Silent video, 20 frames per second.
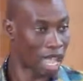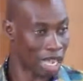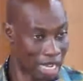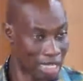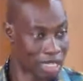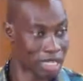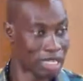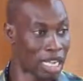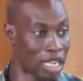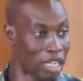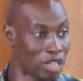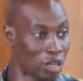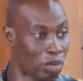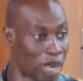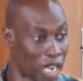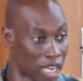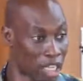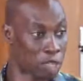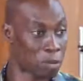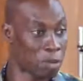I can tell
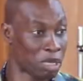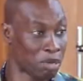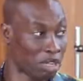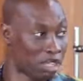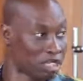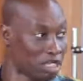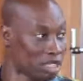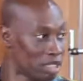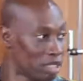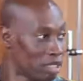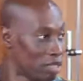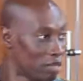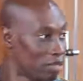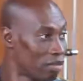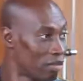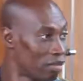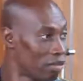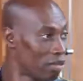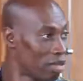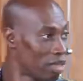you by experience.
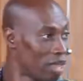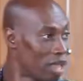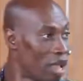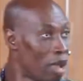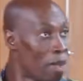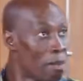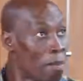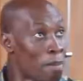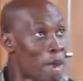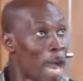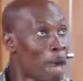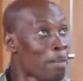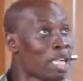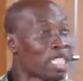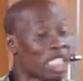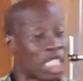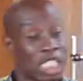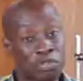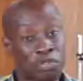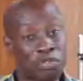
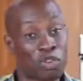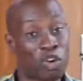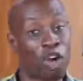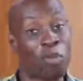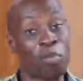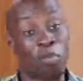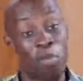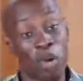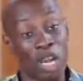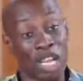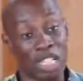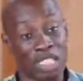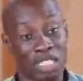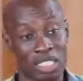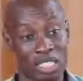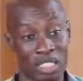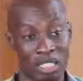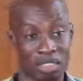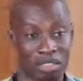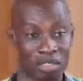Marriage is full of
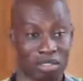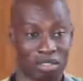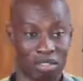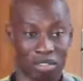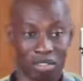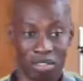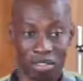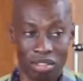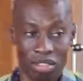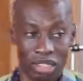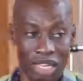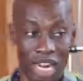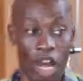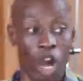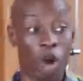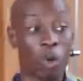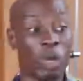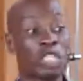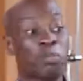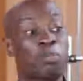bullets.
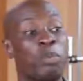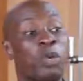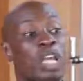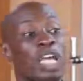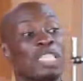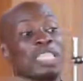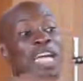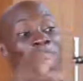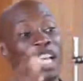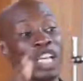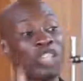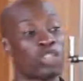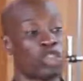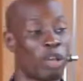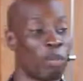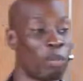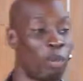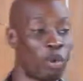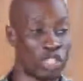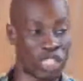There are always bullets
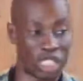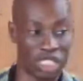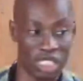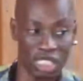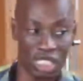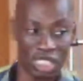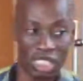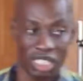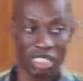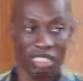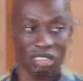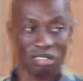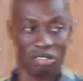against your emotions.